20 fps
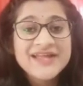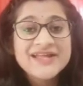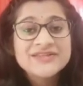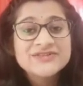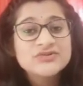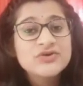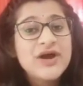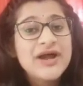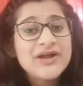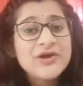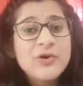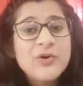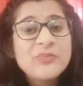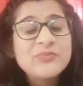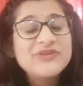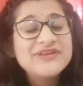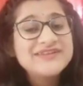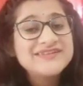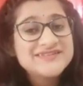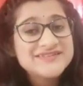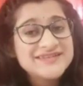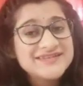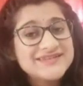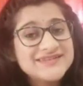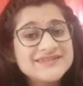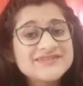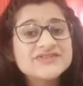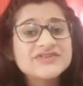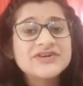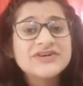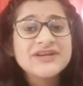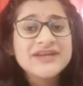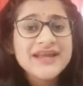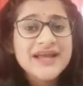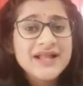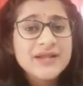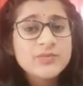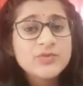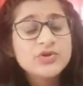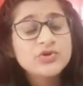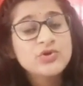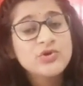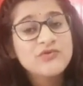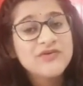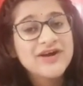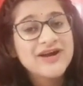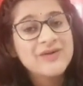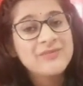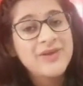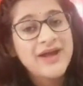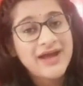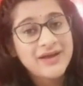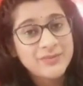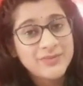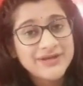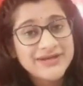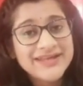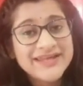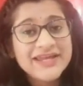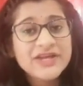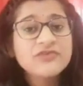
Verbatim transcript: so I hope these three things really help you to overcome habit.